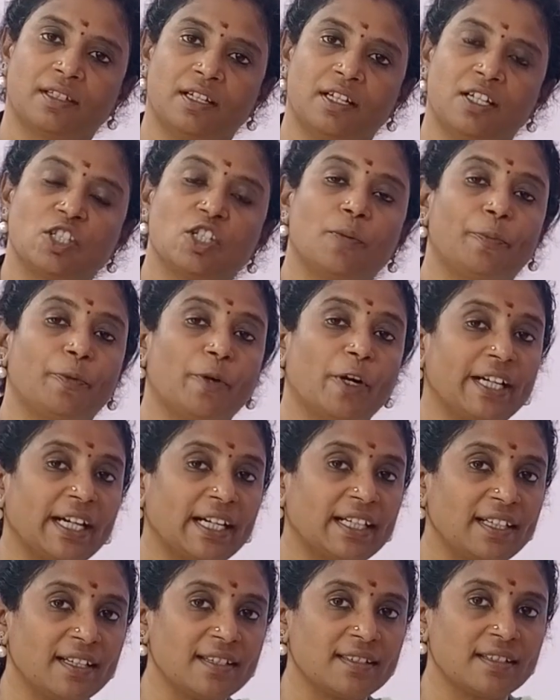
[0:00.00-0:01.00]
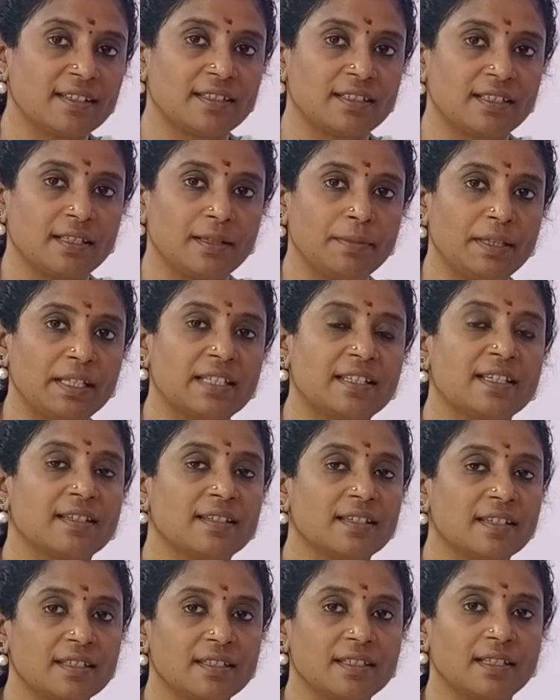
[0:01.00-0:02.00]
So protected system is the
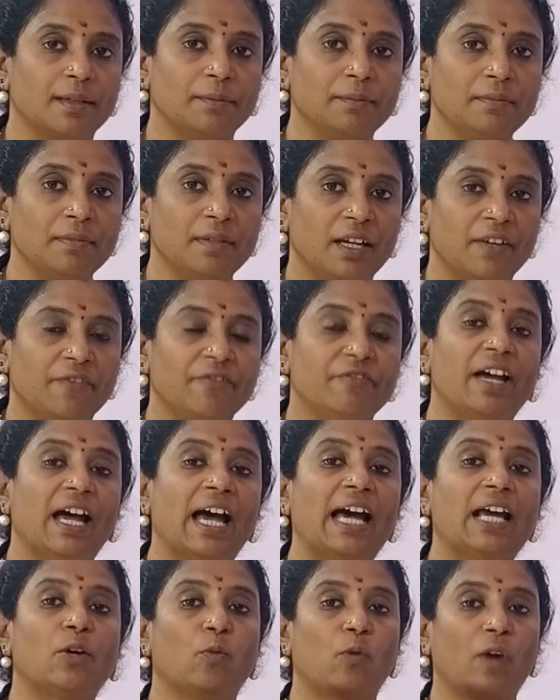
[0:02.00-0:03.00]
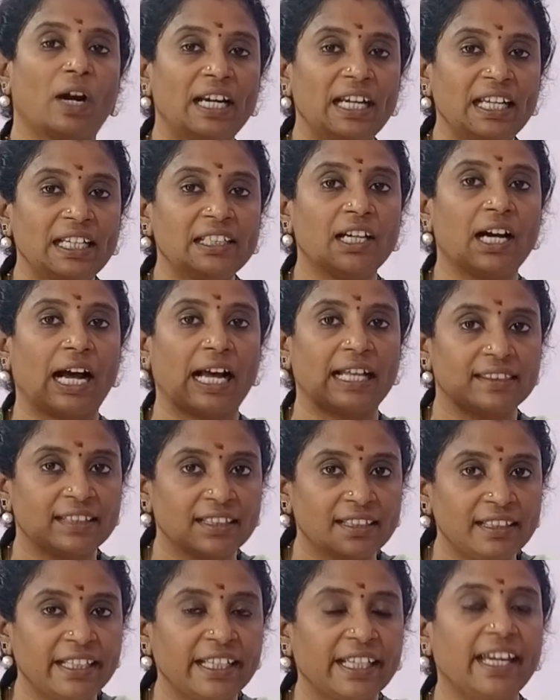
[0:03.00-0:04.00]
system where only the
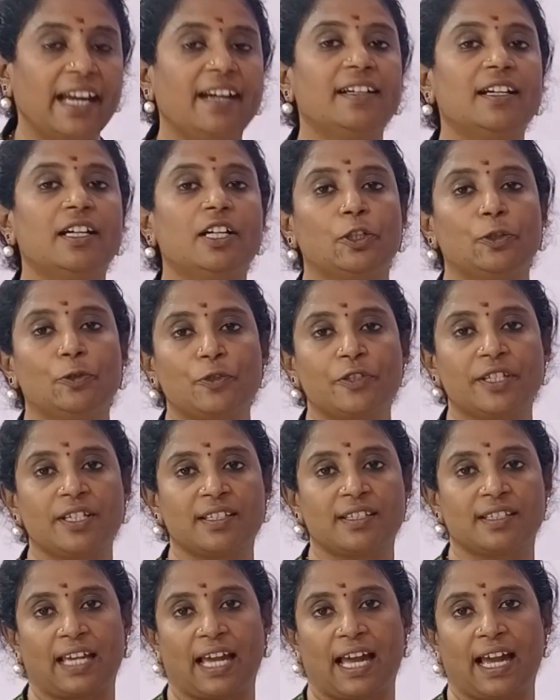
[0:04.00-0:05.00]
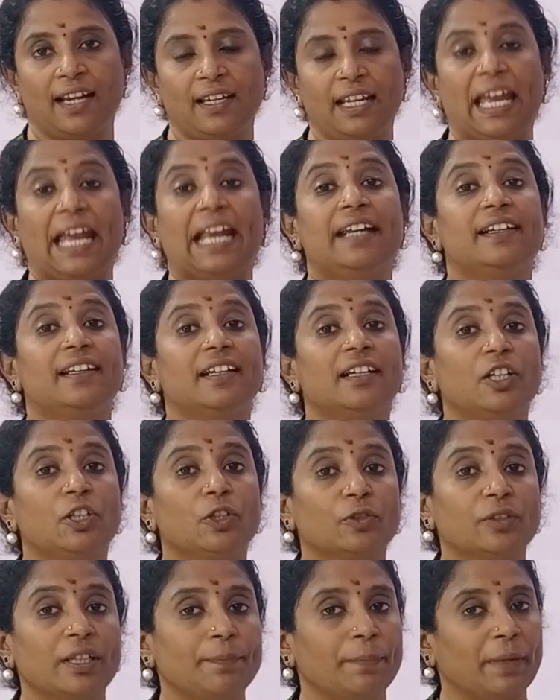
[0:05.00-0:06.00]
authenticated users can enter
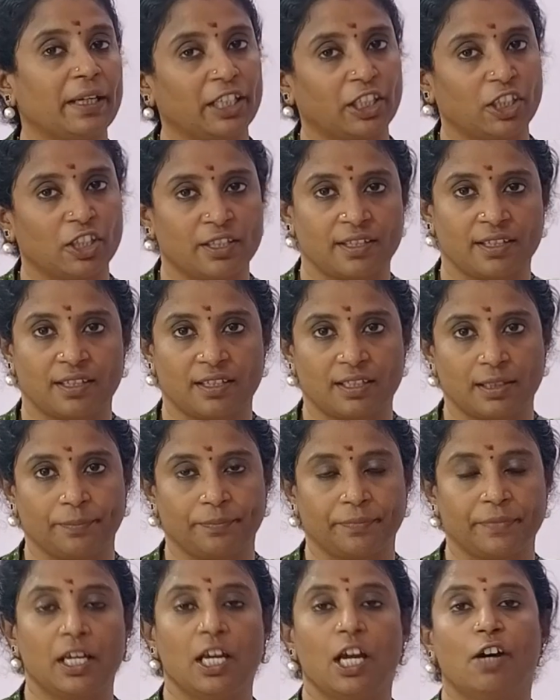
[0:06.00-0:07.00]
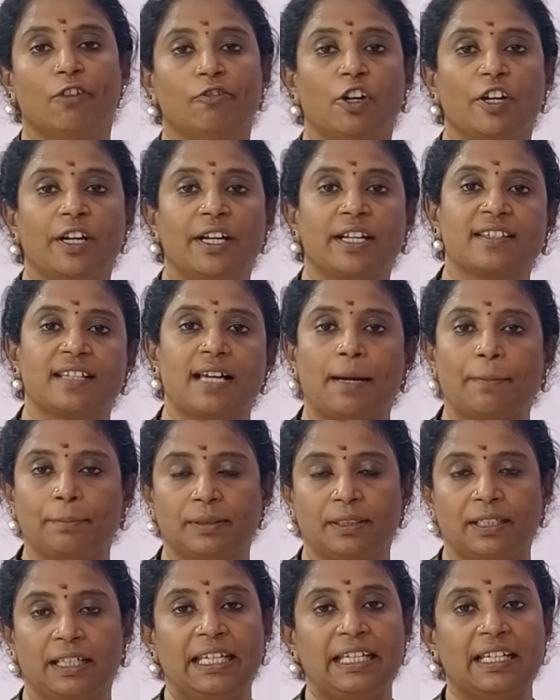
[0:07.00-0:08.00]
into that particular system. For
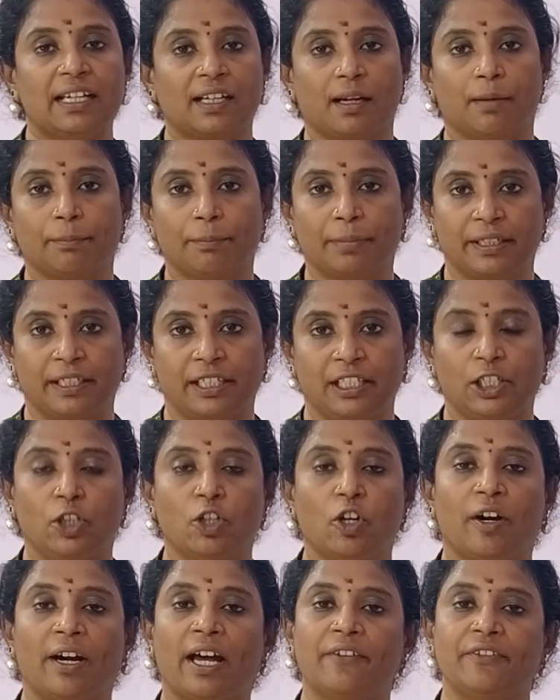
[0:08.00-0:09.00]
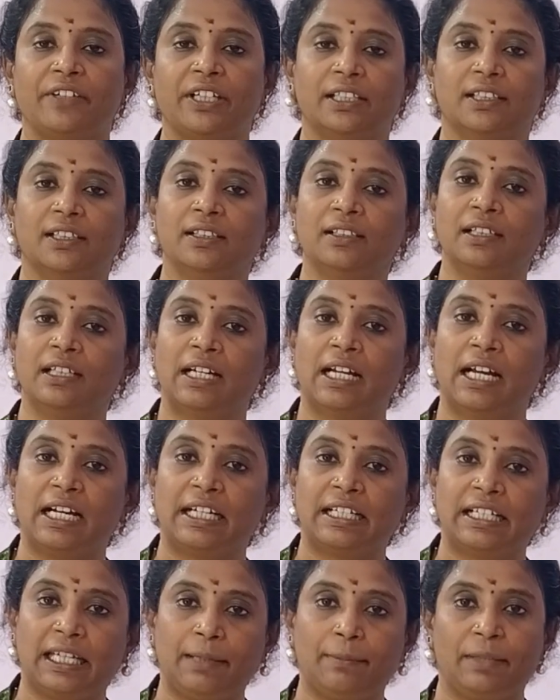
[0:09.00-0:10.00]
example, in a company, you are having a
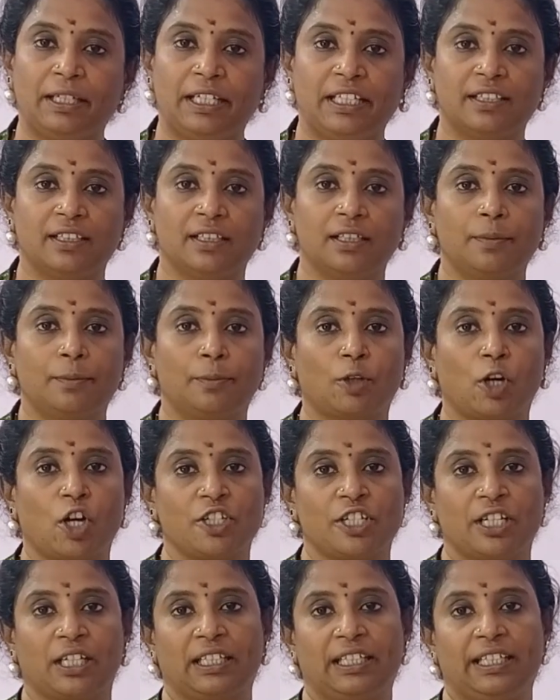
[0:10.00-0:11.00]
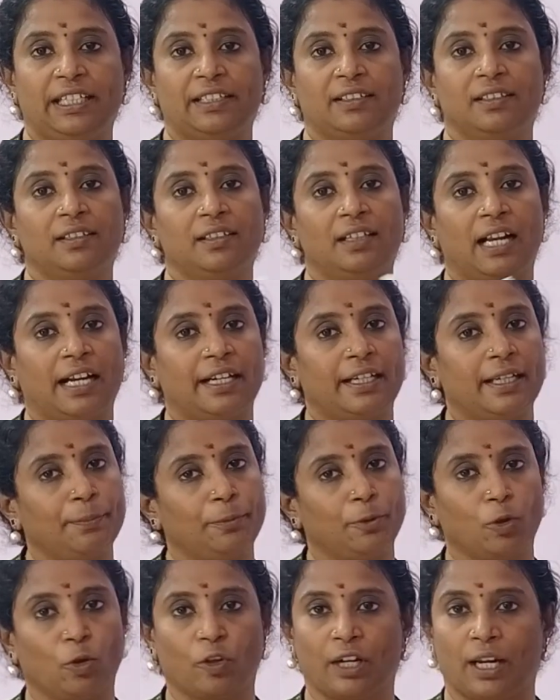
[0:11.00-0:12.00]
team leader, project leader and a
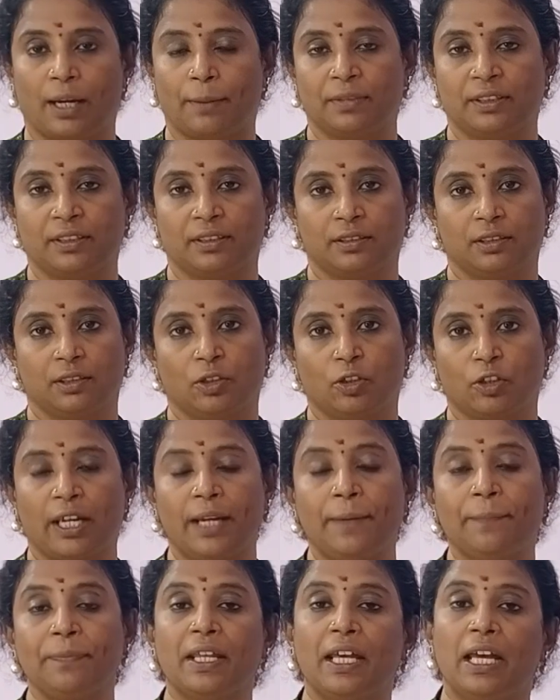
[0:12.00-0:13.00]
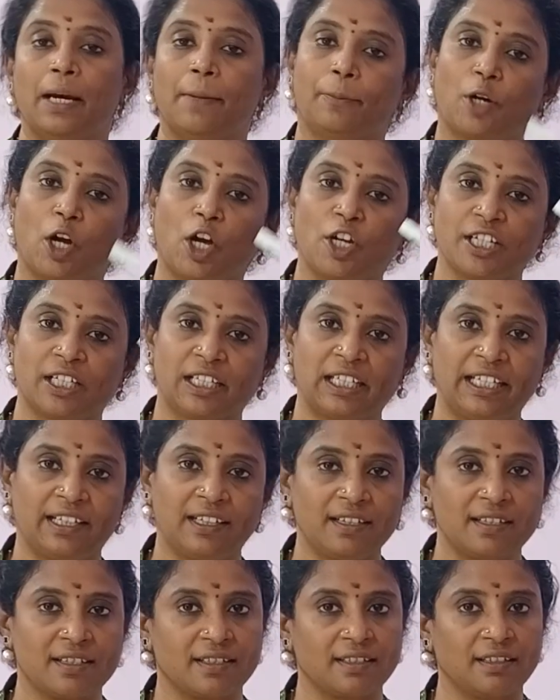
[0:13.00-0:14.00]
programmer. Okay. Project leader
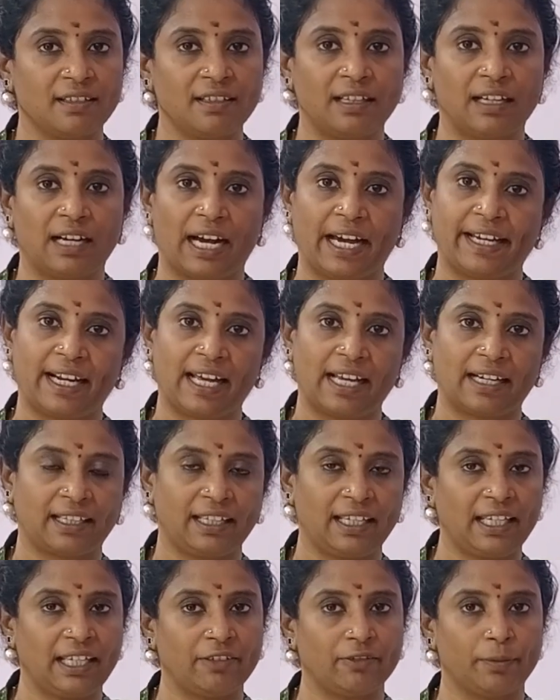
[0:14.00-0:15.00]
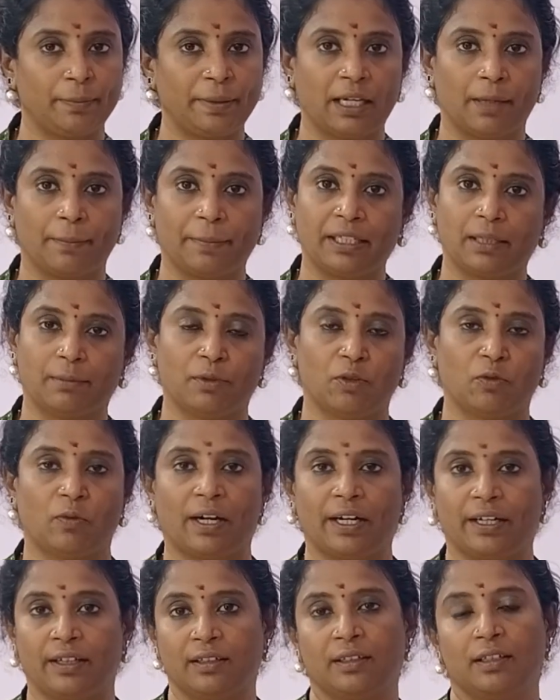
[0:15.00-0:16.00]
is the hierarchy, he will be coming number
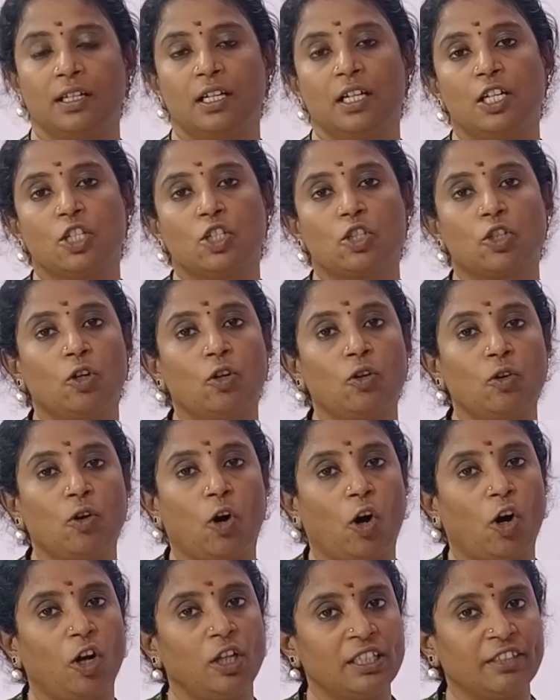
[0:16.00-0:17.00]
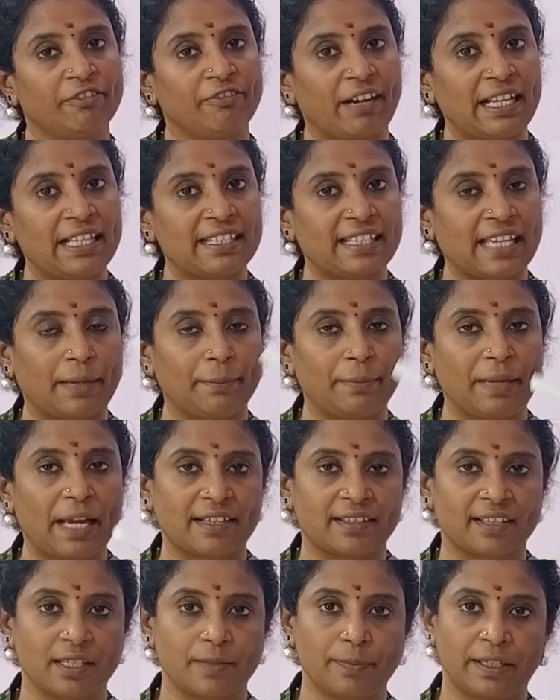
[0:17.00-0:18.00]
1. So all the files can be
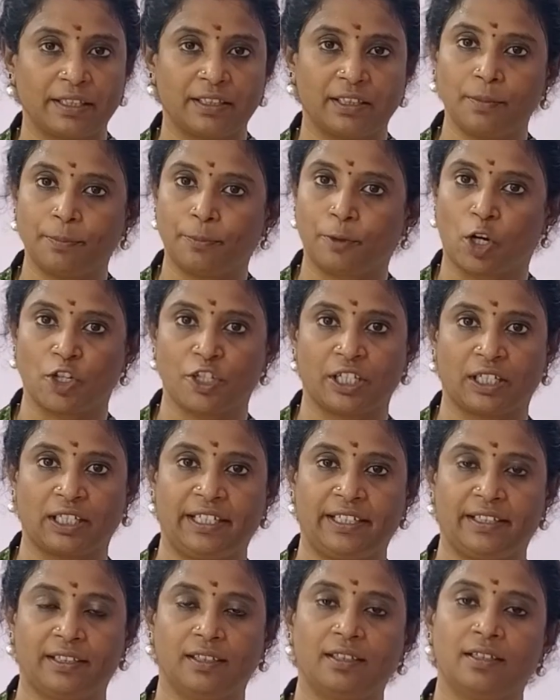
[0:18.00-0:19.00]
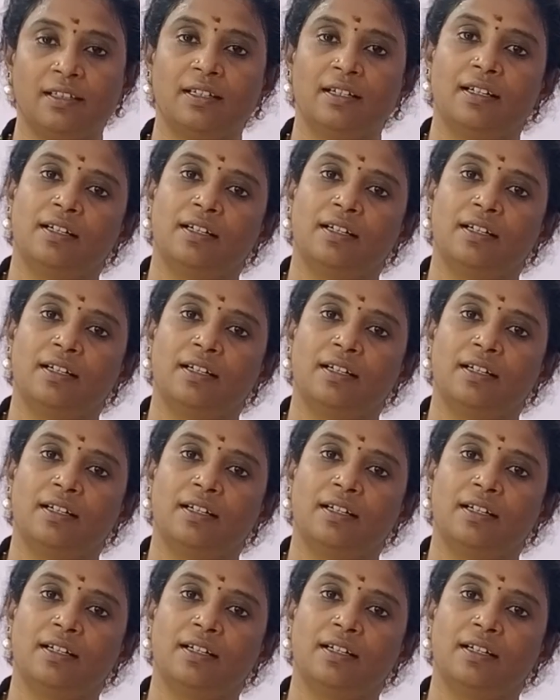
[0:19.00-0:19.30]
accessed by the project leader,